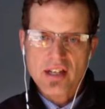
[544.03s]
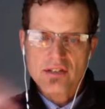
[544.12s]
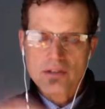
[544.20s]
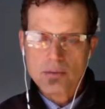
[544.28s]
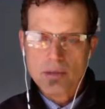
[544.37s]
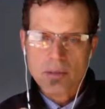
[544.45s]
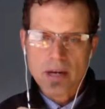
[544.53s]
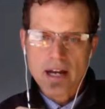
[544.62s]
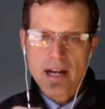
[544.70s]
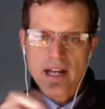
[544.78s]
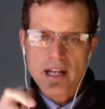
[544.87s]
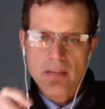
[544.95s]
swing
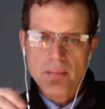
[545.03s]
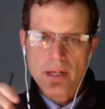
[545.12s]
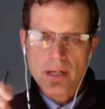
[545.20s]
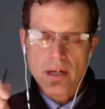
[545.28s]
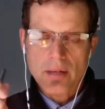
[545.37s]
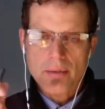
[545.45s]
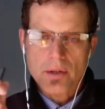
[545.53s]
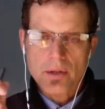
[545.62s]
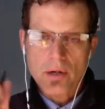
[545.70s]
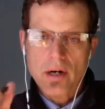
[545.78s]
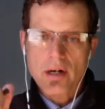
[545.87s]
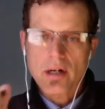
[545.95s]
by and pick up
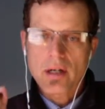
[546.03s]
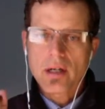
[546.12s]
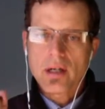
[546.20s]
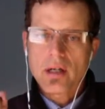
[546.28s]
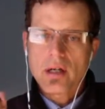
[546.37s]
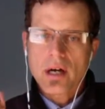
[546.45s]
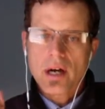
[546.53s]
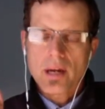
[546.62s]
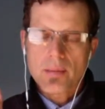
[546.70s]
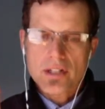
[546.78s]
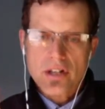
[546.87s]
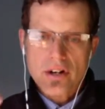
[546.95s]
your
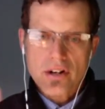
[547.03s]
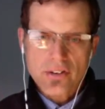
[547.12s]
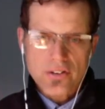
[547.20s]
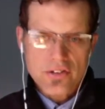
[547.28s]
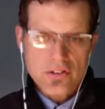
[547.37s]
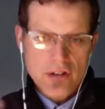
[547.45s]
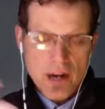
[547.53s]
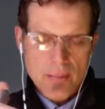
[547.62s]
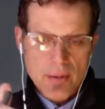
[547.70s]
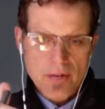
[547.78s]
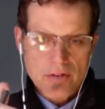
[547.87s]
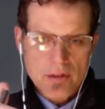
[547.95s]
materials and drop
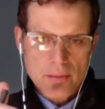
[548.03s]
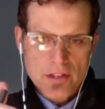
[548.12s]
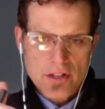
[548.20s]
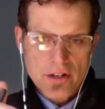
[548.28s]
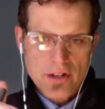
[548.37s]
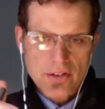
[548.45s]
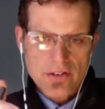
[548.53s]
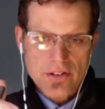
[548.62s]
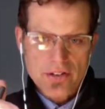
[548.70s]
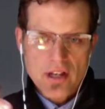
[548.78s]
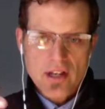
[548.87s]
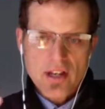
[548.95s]
off your materials.
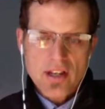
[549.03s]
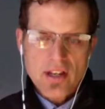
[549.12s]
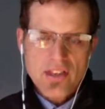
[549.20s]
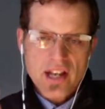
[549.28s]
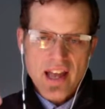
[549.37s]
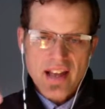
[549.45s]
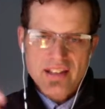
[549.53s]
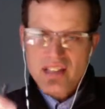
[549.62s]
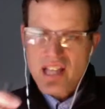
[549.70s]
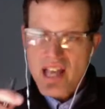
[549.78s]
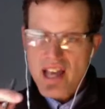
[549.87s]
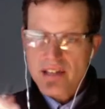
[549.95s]
The next
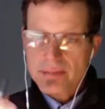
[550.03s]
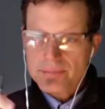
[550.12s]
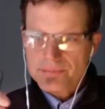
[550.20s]
day,